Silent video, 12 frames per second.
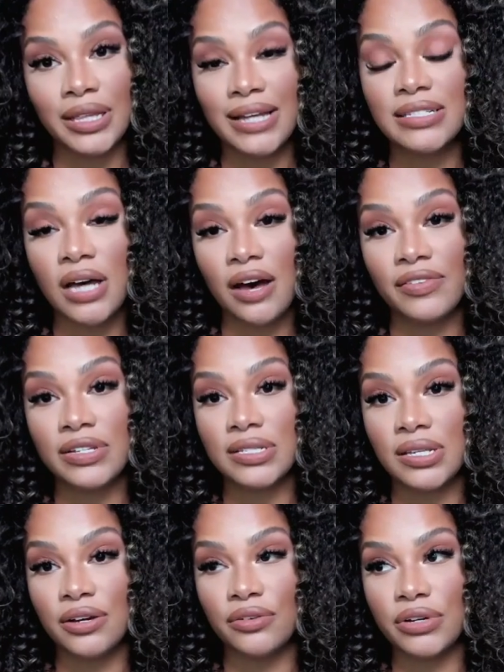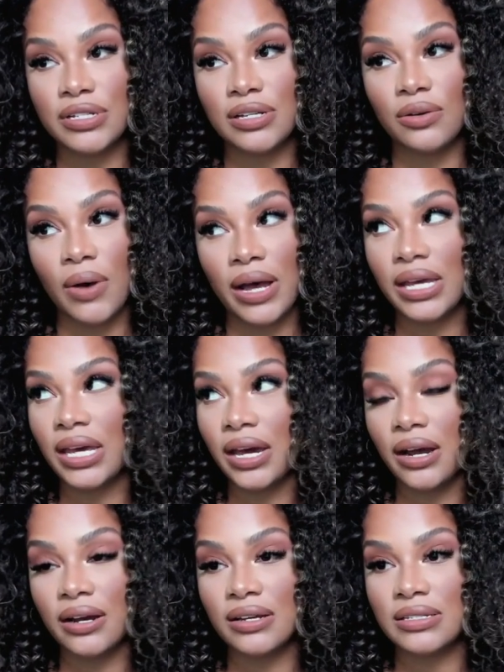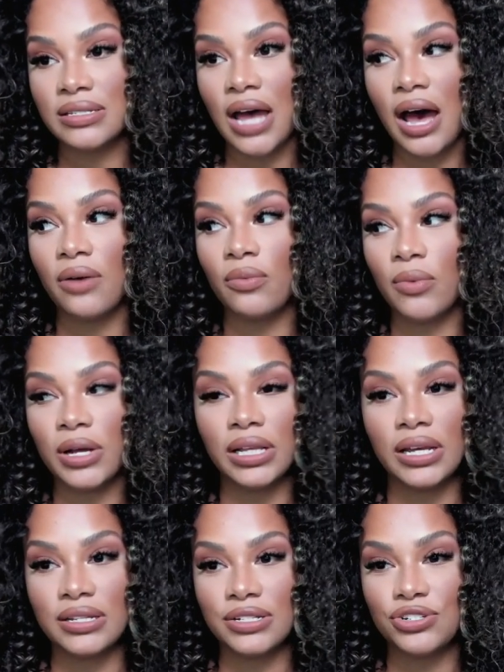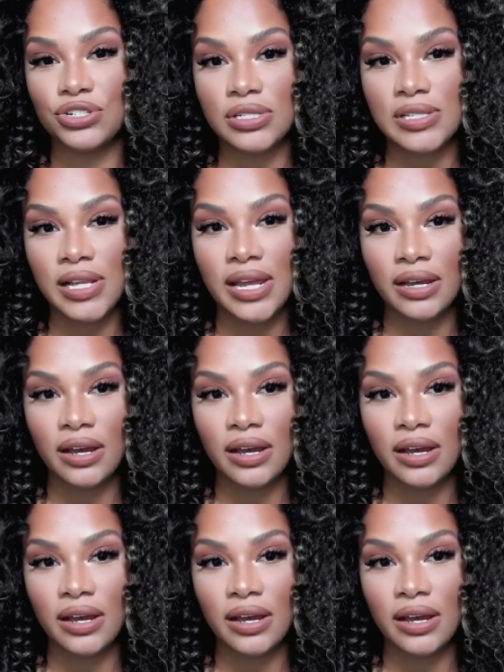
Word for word: that's obviously a reason why Kiara is not willing to just let it